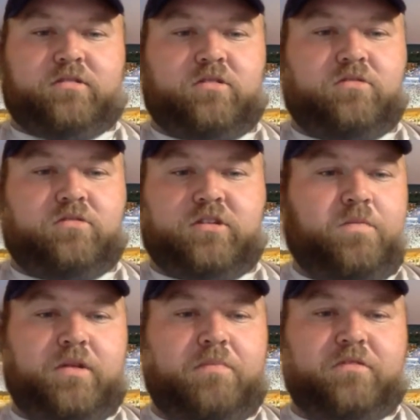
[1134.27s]
So just
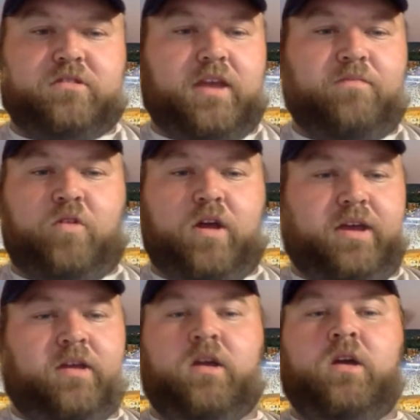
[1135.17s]
open up the same
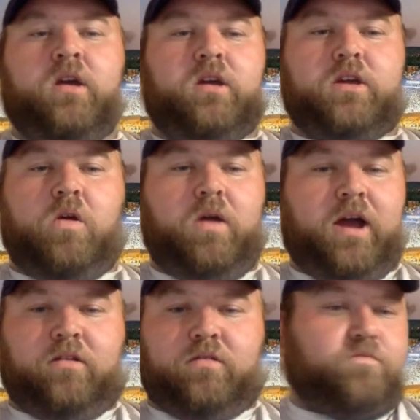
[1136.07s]
way, go
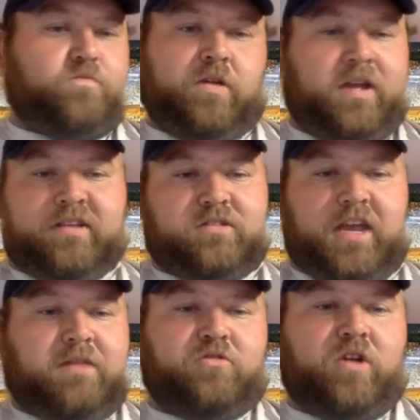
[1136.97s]
out, run that
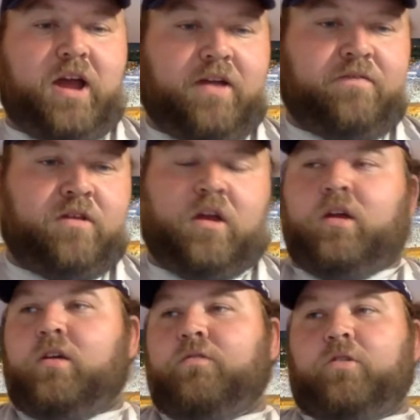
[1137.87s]
same drive.
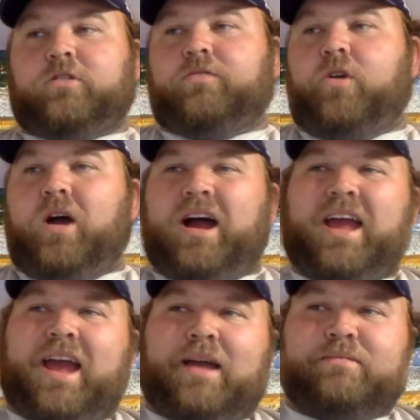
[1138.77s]
First of all, I
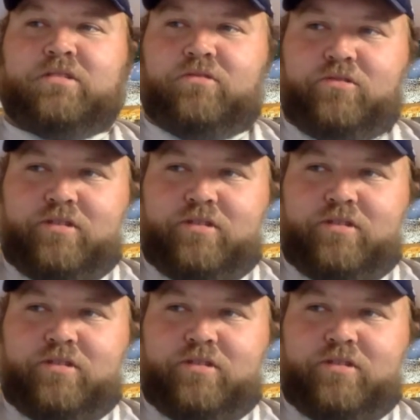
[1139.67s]
absolutely